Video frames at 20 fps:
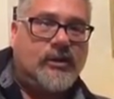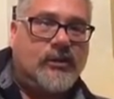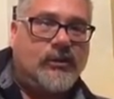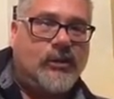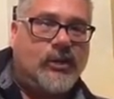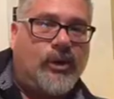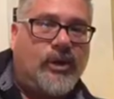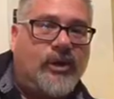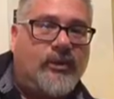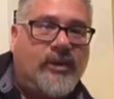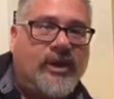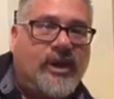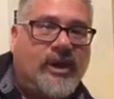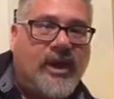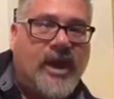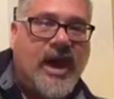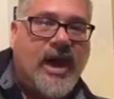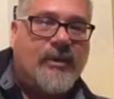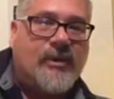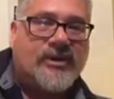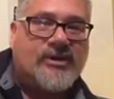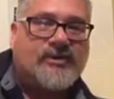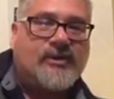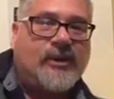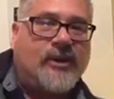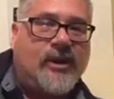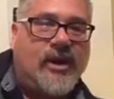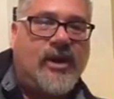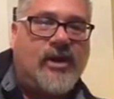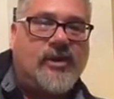put them in the comments
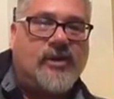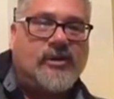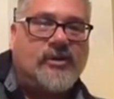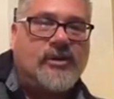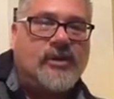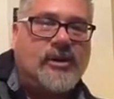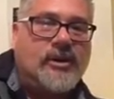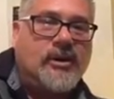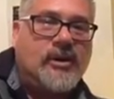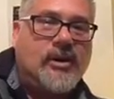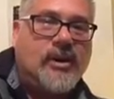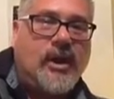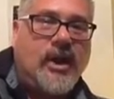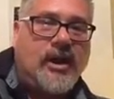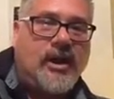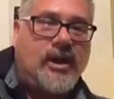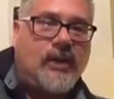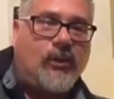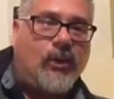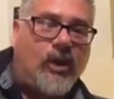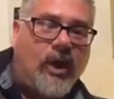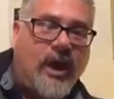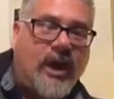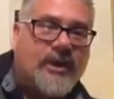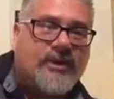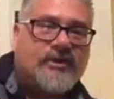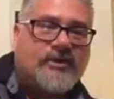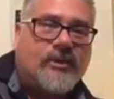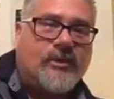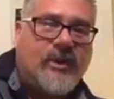below, and then we'll
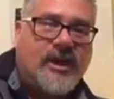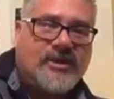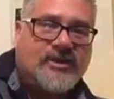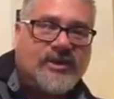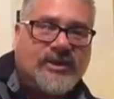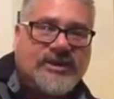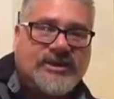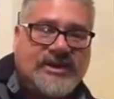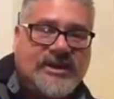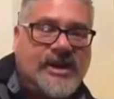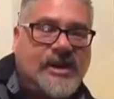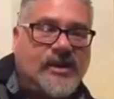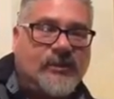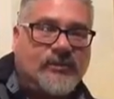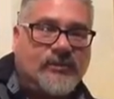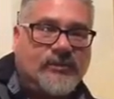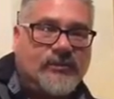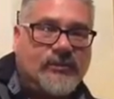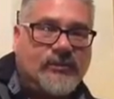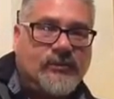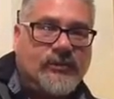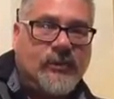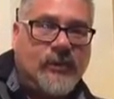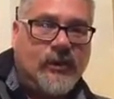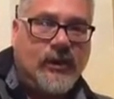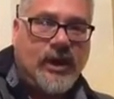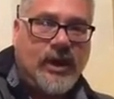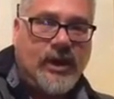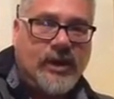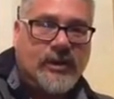answer them as we see them.
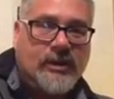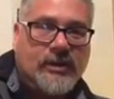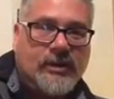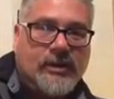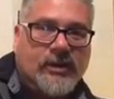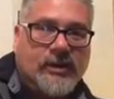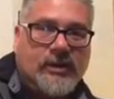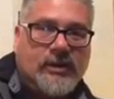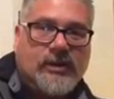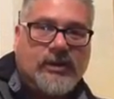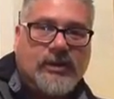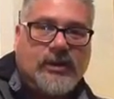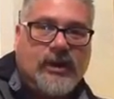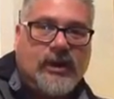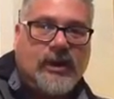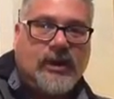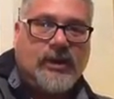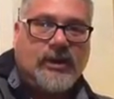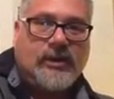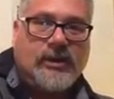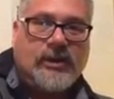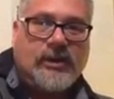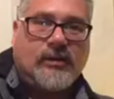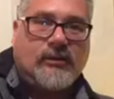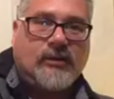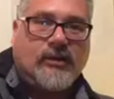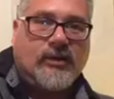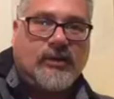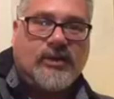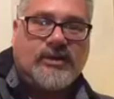Okay? And
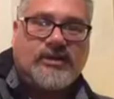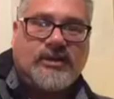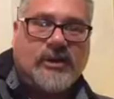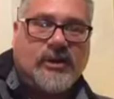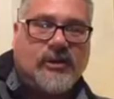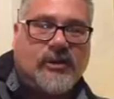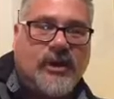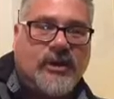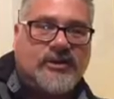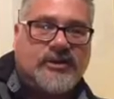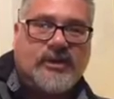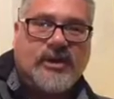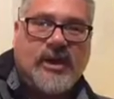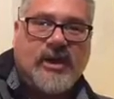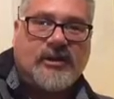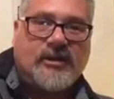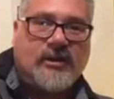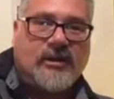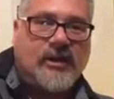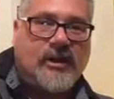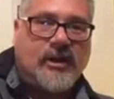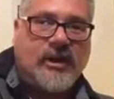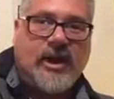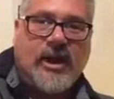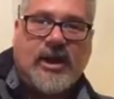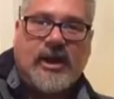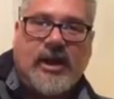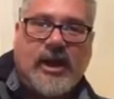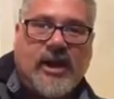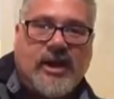there isn't a question out there that you
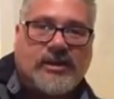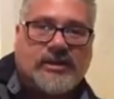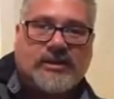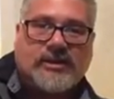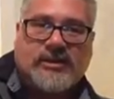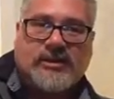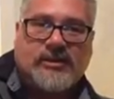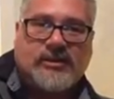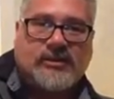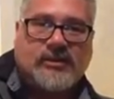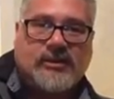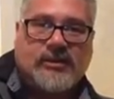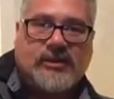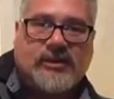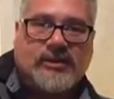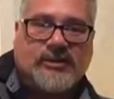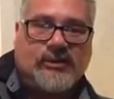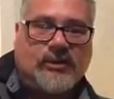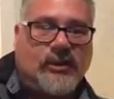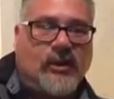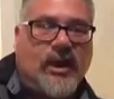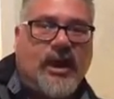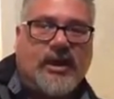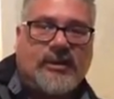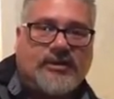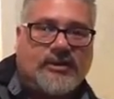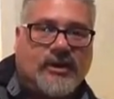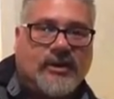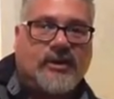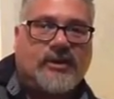can't ask, because we'll
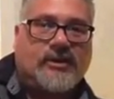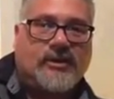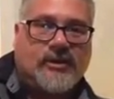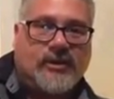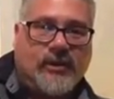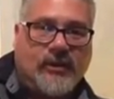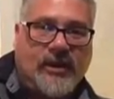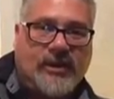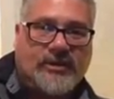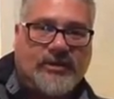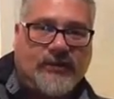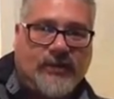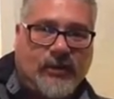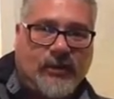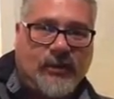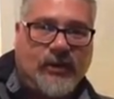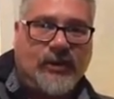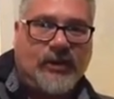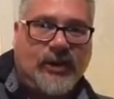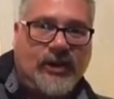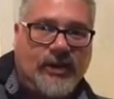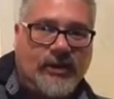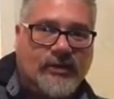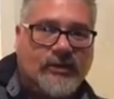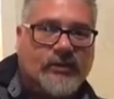answer it to the best of our ability.